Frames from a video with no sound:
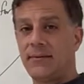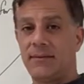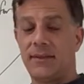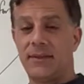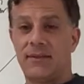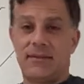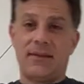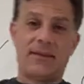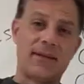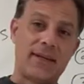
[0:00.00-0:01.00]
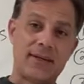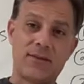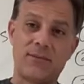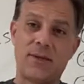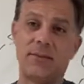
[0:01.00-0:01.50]
When you learn how to
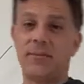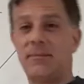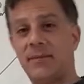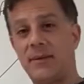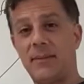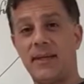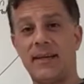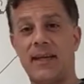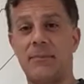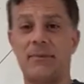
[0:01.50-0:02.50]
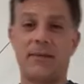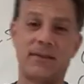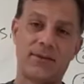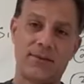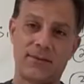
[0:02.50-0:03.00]
swim, somebody compliments you.